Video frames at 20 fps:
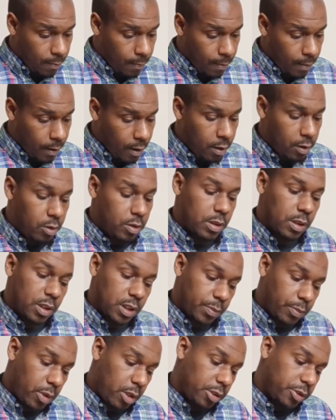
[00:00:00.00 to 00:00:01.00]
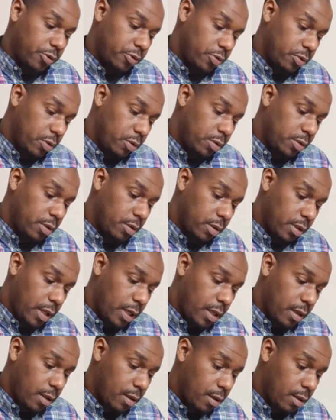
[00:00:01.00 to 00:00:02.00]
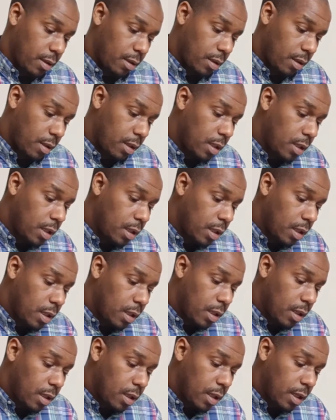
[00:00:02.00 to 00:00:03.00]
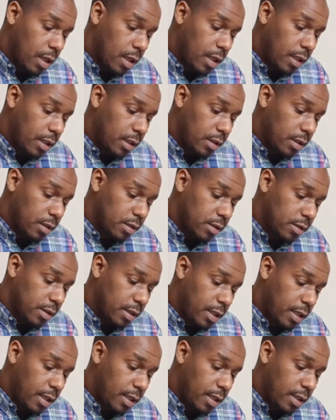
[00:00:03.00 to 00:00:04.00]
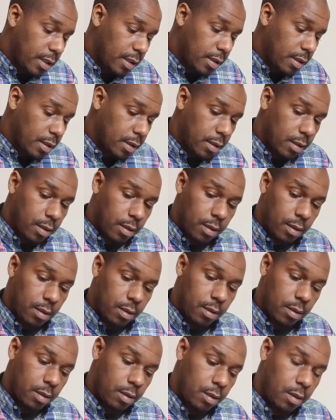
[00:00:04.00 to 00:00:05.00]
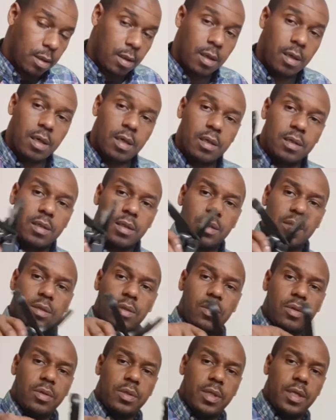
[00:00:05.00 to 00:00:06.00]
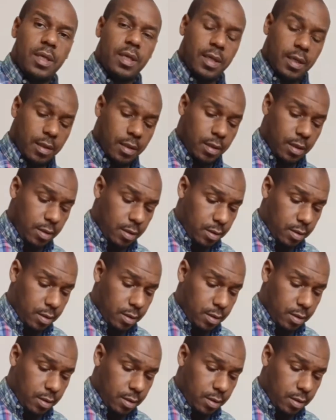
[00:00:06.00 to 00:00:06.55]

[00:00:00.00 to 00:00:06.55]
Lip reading: Using the small screws. Okay. And it looks like it just goes on here like this.